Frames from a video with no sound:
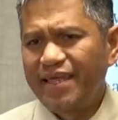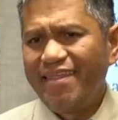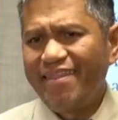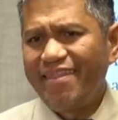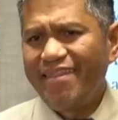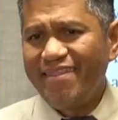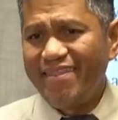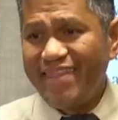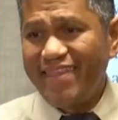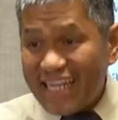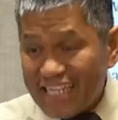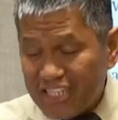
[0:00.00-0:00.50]

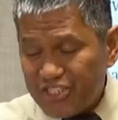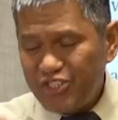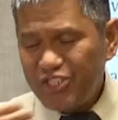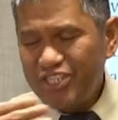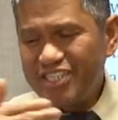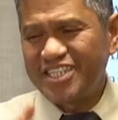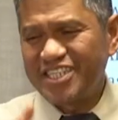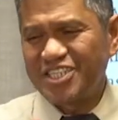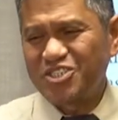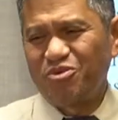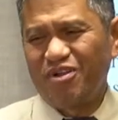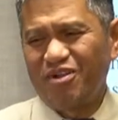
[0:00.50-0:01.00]
then
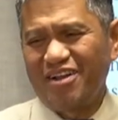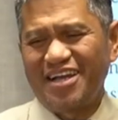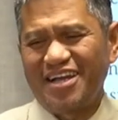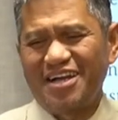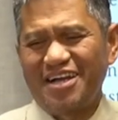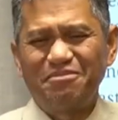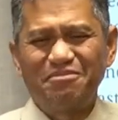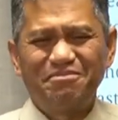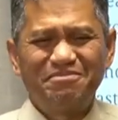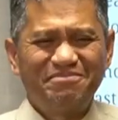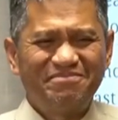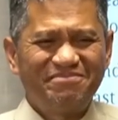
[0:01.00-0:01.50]
Jesus will come.
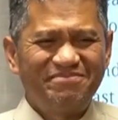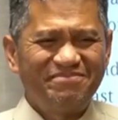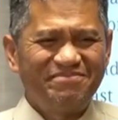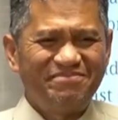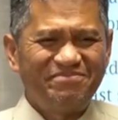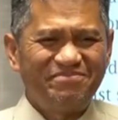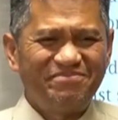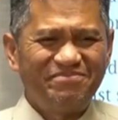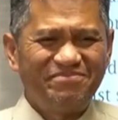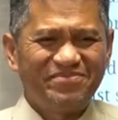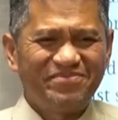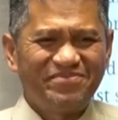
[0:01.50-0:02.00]

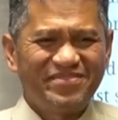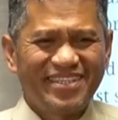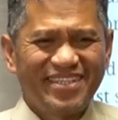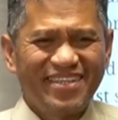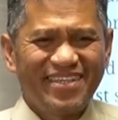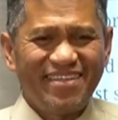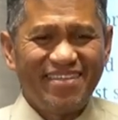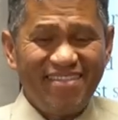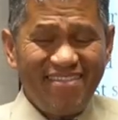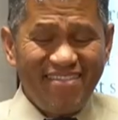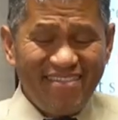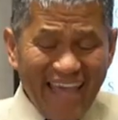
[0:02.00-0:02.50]

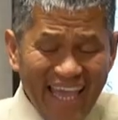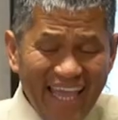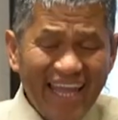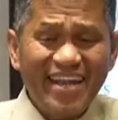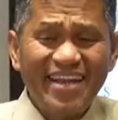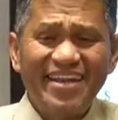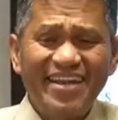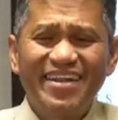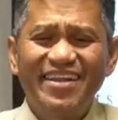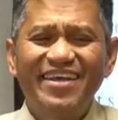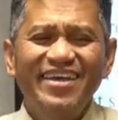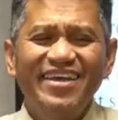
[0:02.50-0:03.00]
Then
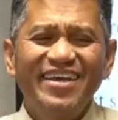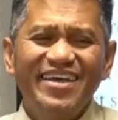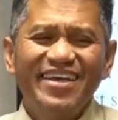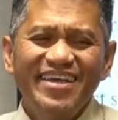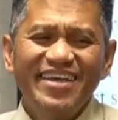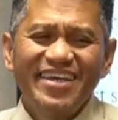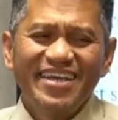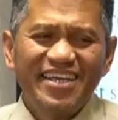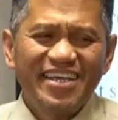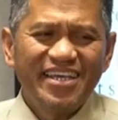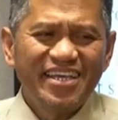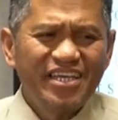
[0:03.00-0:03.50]

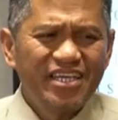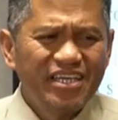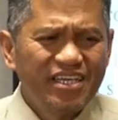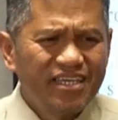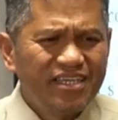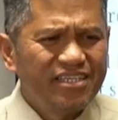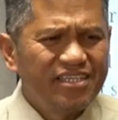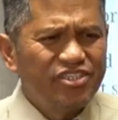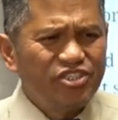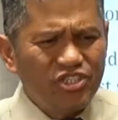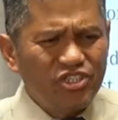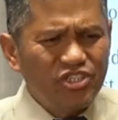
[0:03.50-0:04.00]

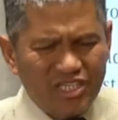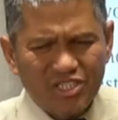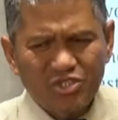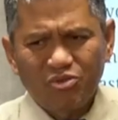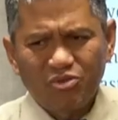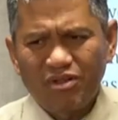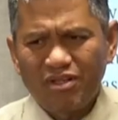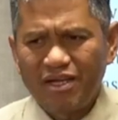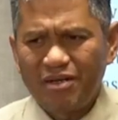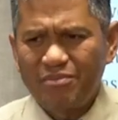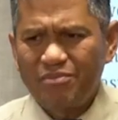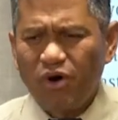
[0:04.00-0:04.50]
Jesus will
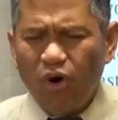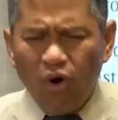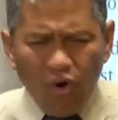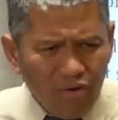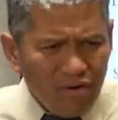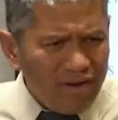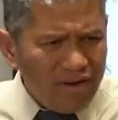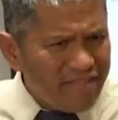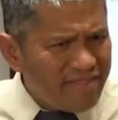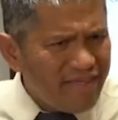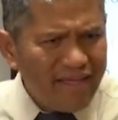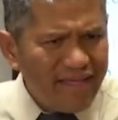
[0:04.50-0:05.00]
come. Only
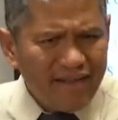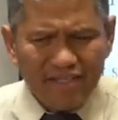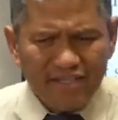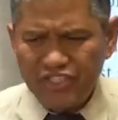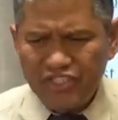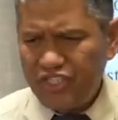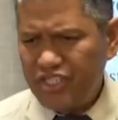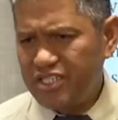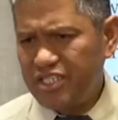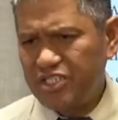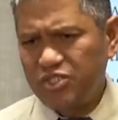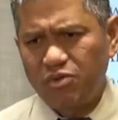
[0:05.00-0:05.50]
then
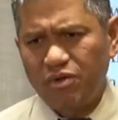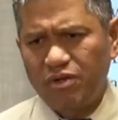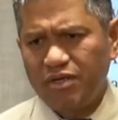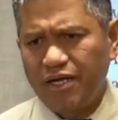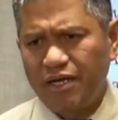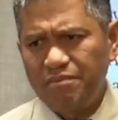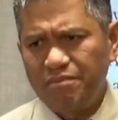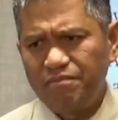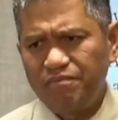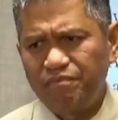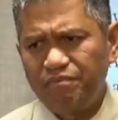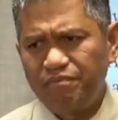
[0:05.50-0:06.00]
Jesus will come.
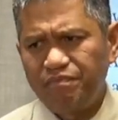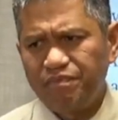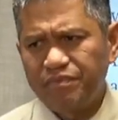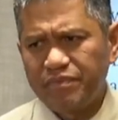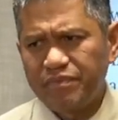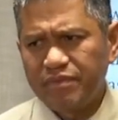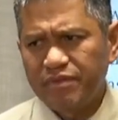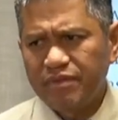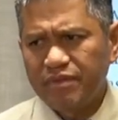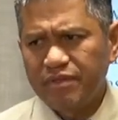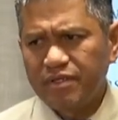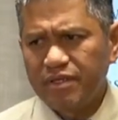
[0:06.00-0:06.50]

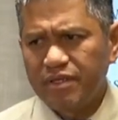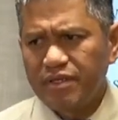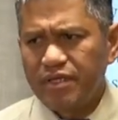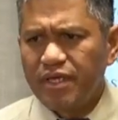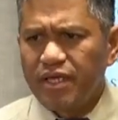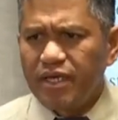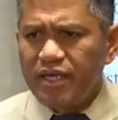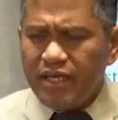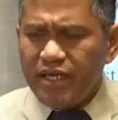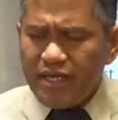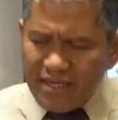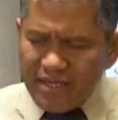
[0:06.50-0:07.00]

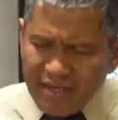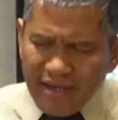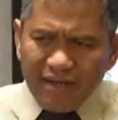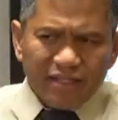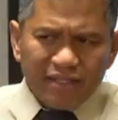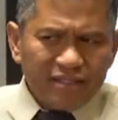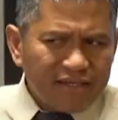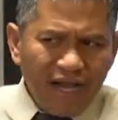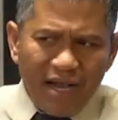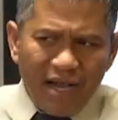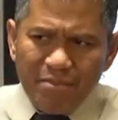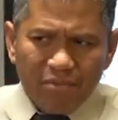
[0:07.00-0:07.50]
He cannot
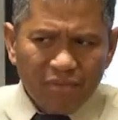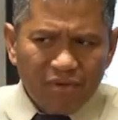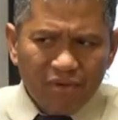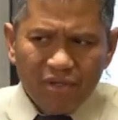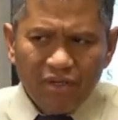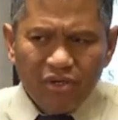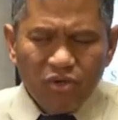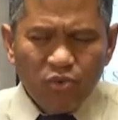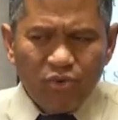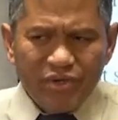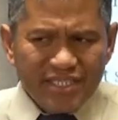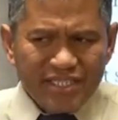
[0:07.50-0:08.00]
come
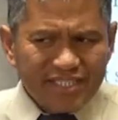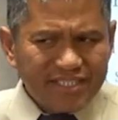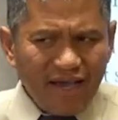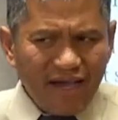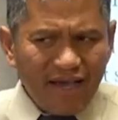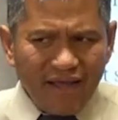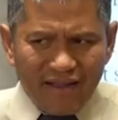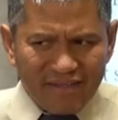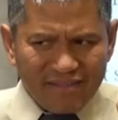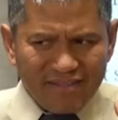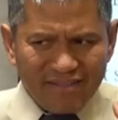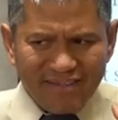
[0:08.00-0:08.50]
when His
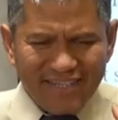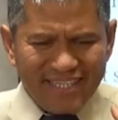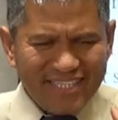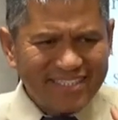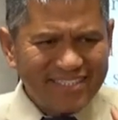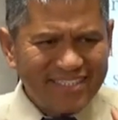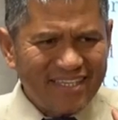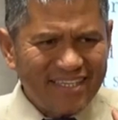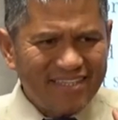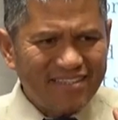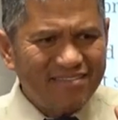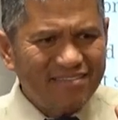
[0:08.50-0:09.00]
character is
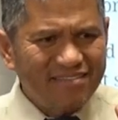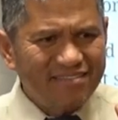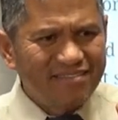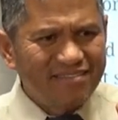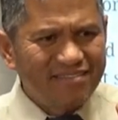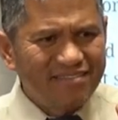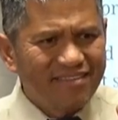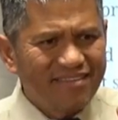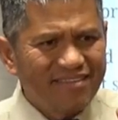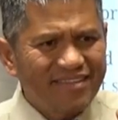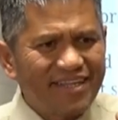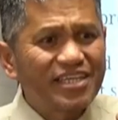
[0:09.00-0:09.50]
not
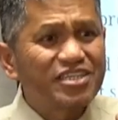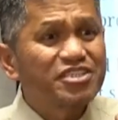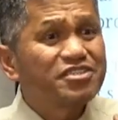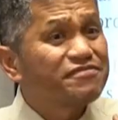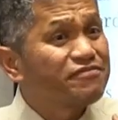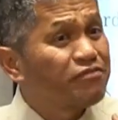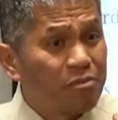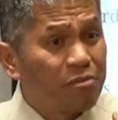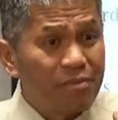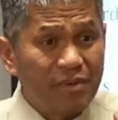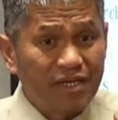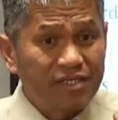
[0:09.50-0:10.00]

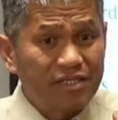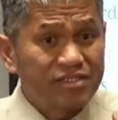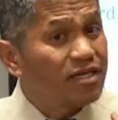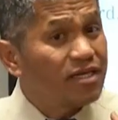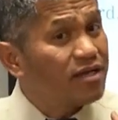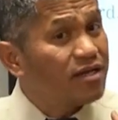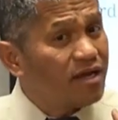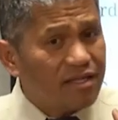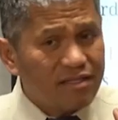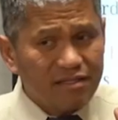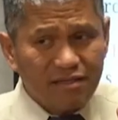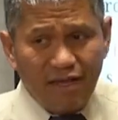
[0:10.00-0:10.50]
transforming us. He
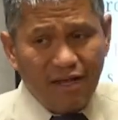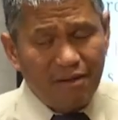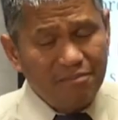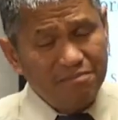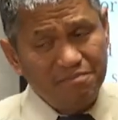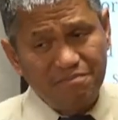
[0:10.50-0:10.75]
cannot come.